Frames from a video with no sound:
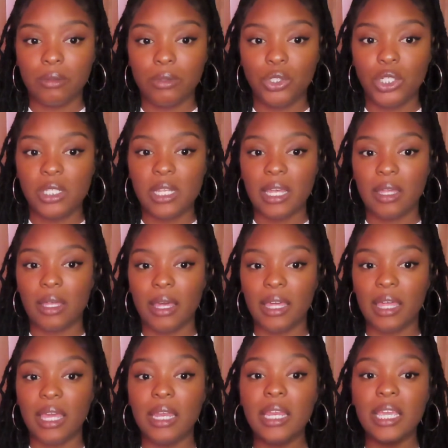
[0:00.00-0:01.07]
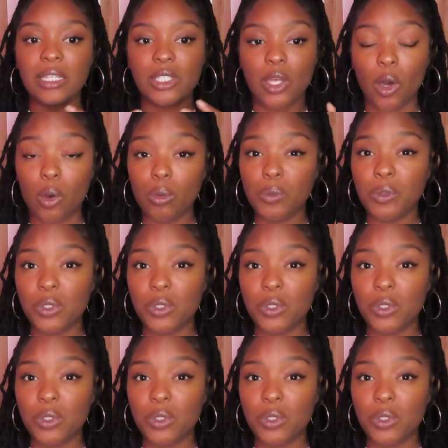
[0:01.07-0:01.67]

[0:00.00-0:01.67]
just in its own